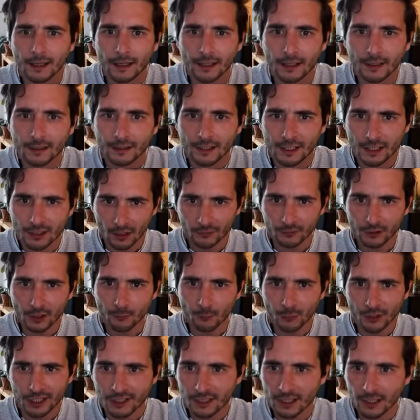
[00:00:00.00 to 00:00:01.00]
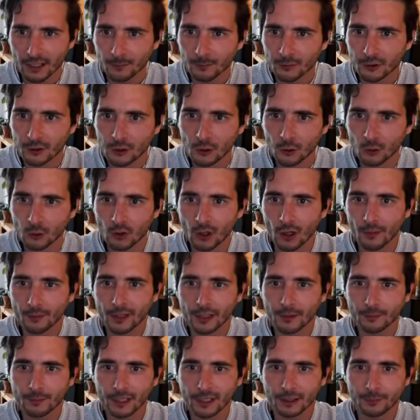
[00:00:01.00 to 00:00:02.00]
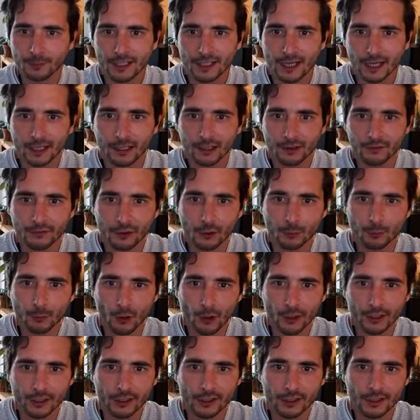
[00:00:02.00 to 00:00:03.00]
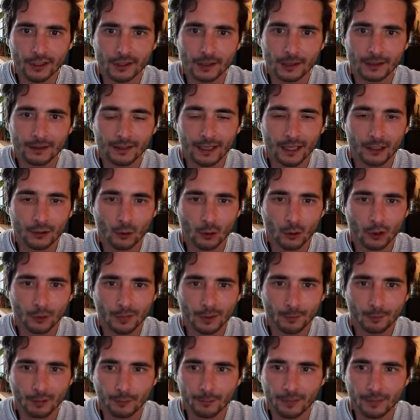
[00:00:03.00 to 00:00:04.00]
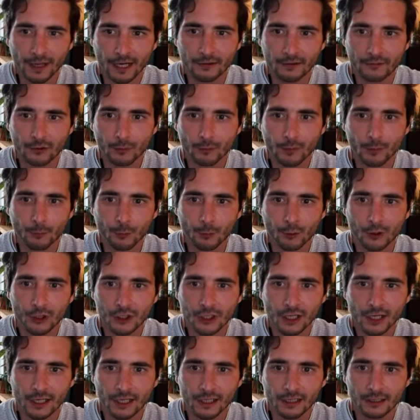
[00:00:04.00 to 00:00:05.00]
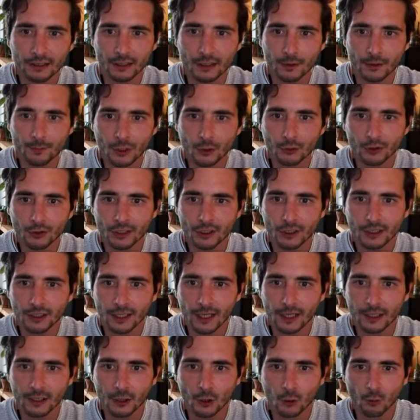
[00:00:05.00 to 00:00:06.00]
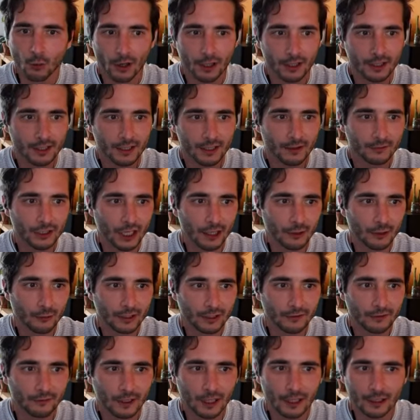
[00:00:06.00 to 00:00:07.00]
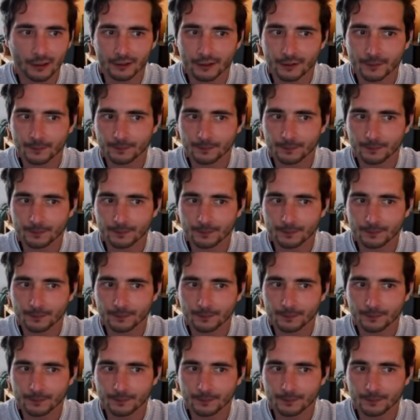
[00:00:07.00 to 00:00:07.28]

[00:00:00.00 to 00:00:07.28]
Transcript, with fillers: This often brings up two common but misguided viewpoints that hold people back from appreciating the beauty and nuance of generative art.